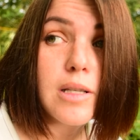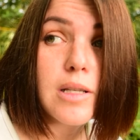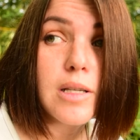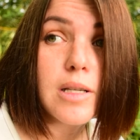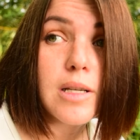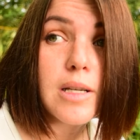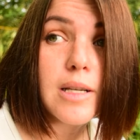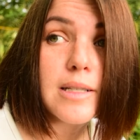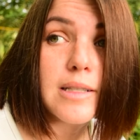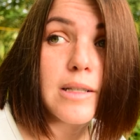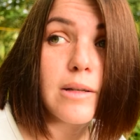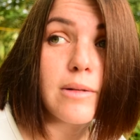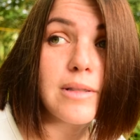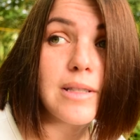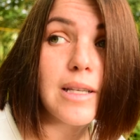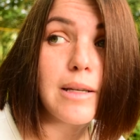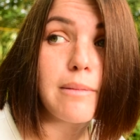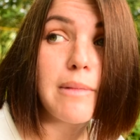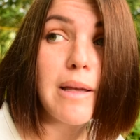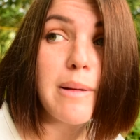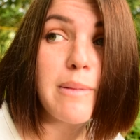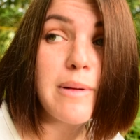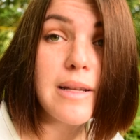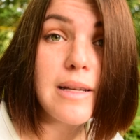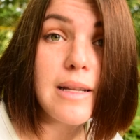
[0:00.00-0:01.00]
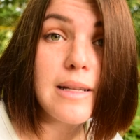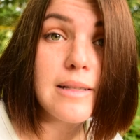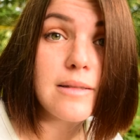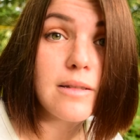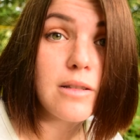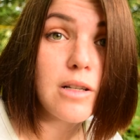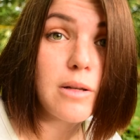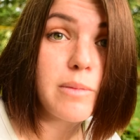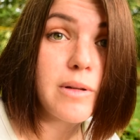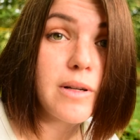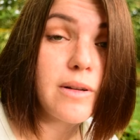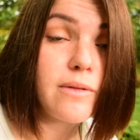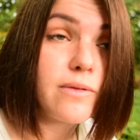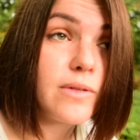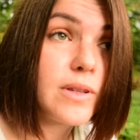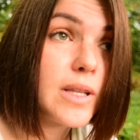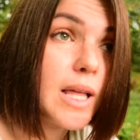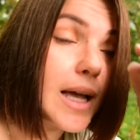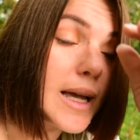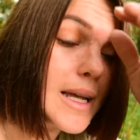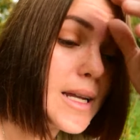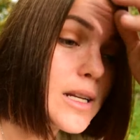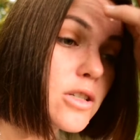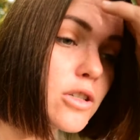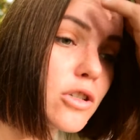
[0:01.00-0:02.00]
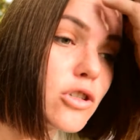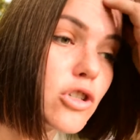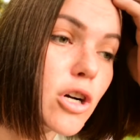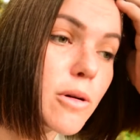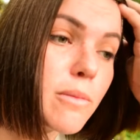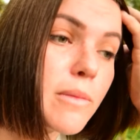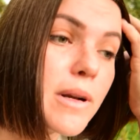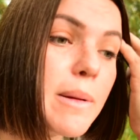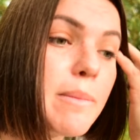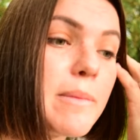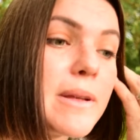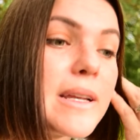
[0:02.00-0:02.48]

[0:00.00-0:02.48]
because I was like, maybe it needs a little bit of light to germinate,